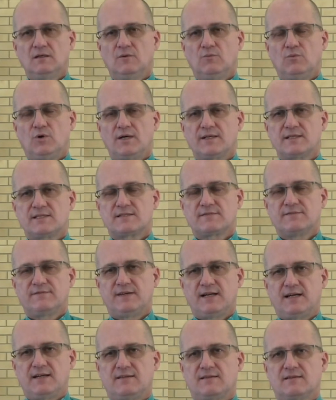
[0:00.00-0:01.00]
What is
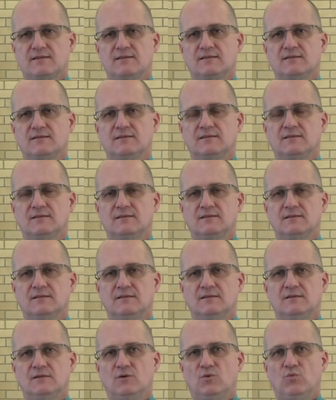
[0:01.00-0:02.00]
faith?
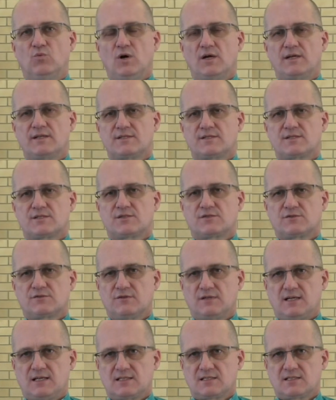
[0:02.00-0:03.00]
What is
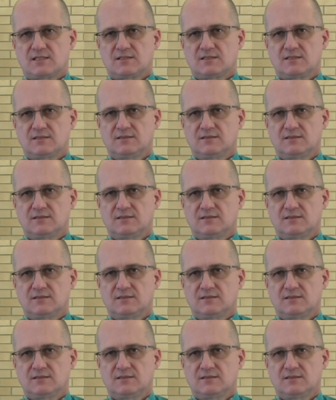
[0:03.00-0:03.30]
trust?